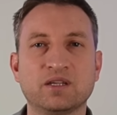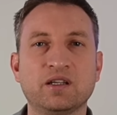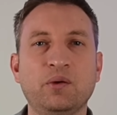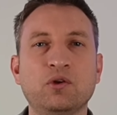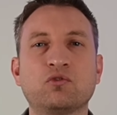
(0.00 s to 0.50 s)

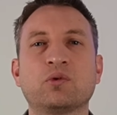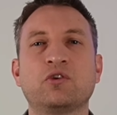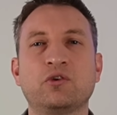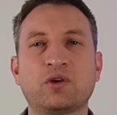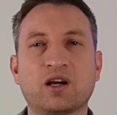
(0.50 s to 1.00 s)
Now onto a
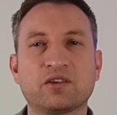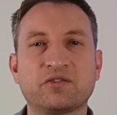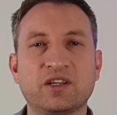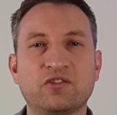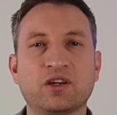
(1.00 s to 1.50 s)
new card
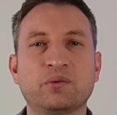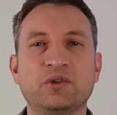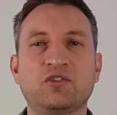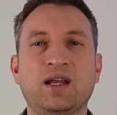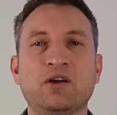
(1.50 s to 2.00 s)
feature
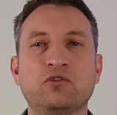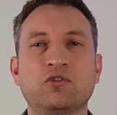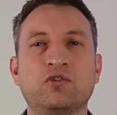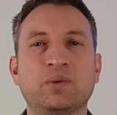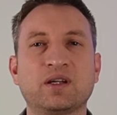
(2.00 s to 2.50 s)
which allows you
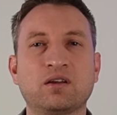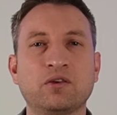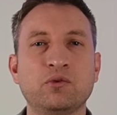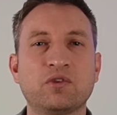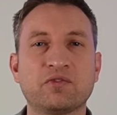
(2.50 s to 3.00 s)
to
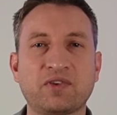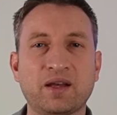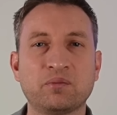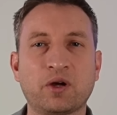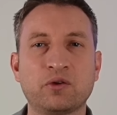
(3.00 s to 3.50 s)
include the
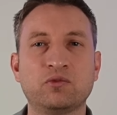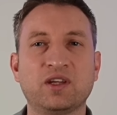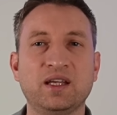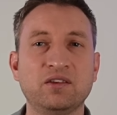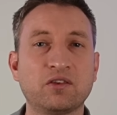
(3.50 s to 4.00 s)
fan modes
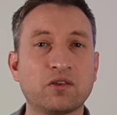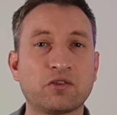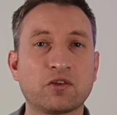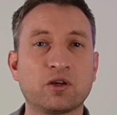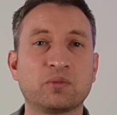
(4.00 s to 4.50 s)
into the
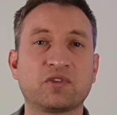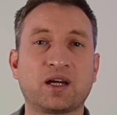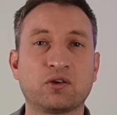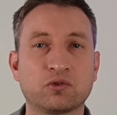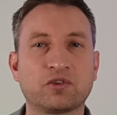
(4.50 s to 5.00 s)

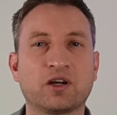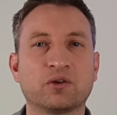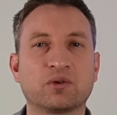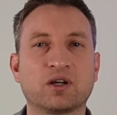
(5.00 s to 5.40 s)
thermostat or tile